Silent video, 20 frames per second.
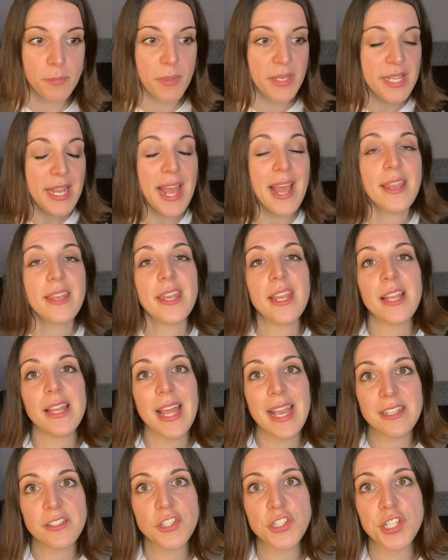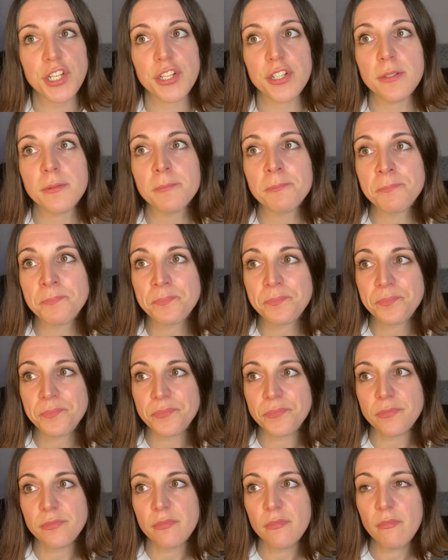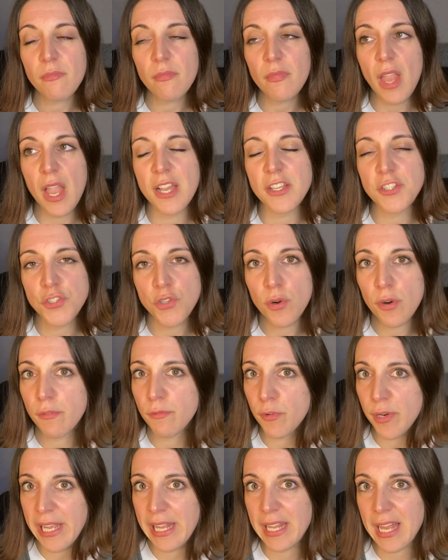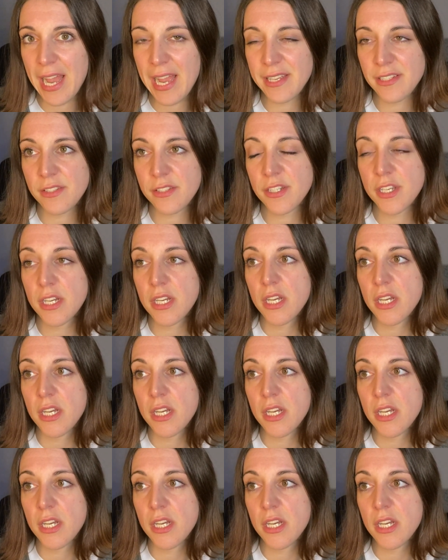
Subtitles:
But then last year, I sort of realized,